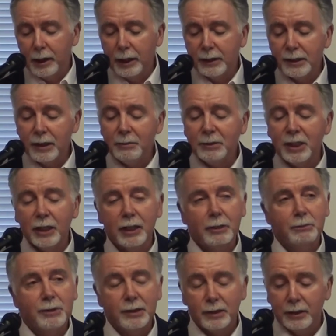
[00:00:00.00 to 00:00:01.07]
And
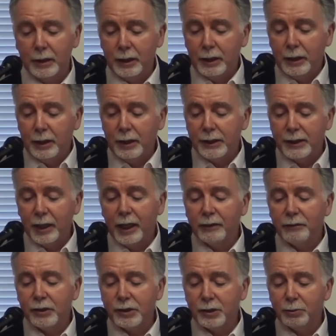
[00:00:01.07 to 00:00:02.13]
sometimes it's
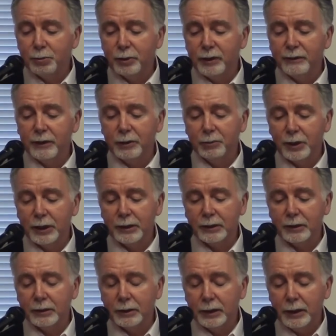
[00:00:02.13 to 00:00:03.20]
ever so briefly
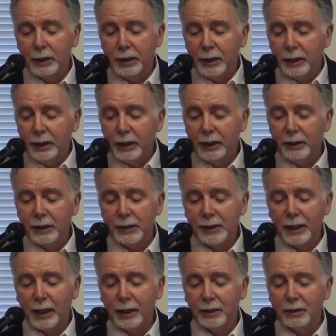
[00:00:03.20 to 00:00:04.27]
written in the
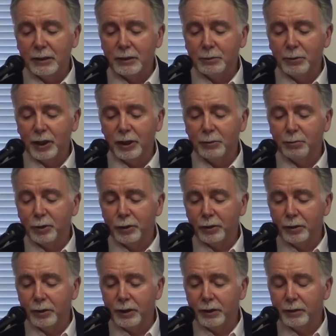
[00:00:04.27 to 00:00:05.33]
sand by a
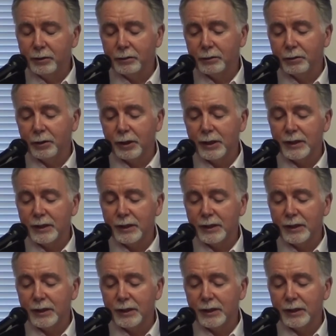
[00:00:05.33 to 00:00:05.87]
bird, or a